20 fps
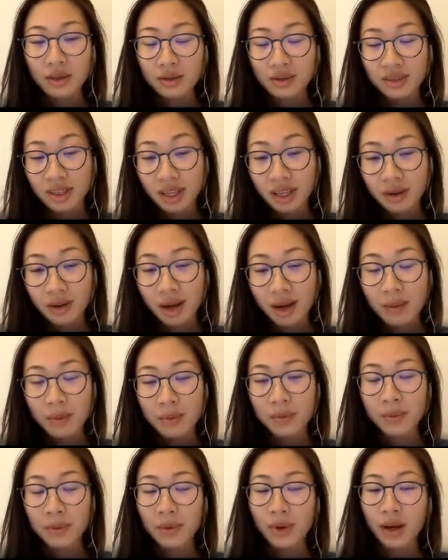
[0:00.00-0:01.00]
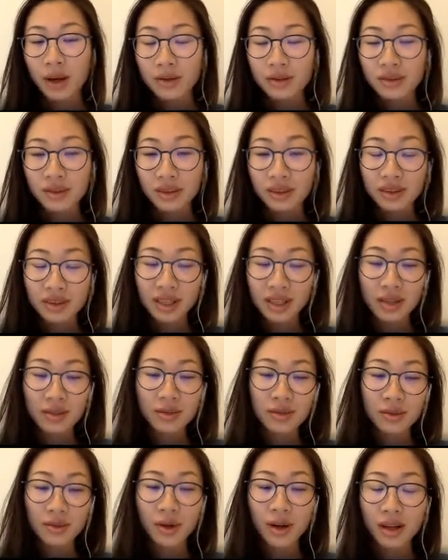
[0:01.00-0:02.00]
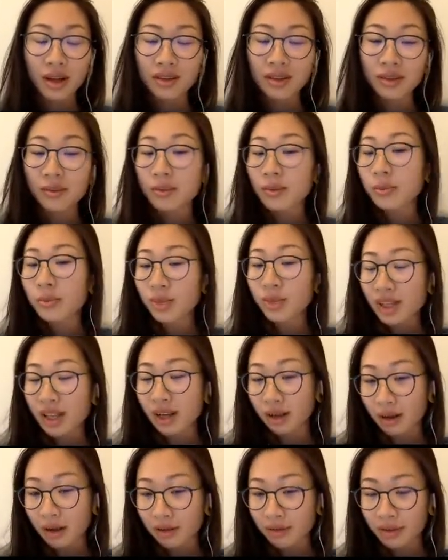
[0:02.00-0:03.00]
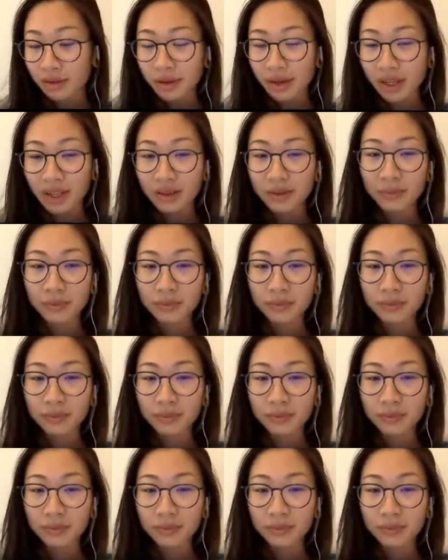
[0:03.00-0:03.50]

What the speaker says: scale up, we will also extend to other product offering.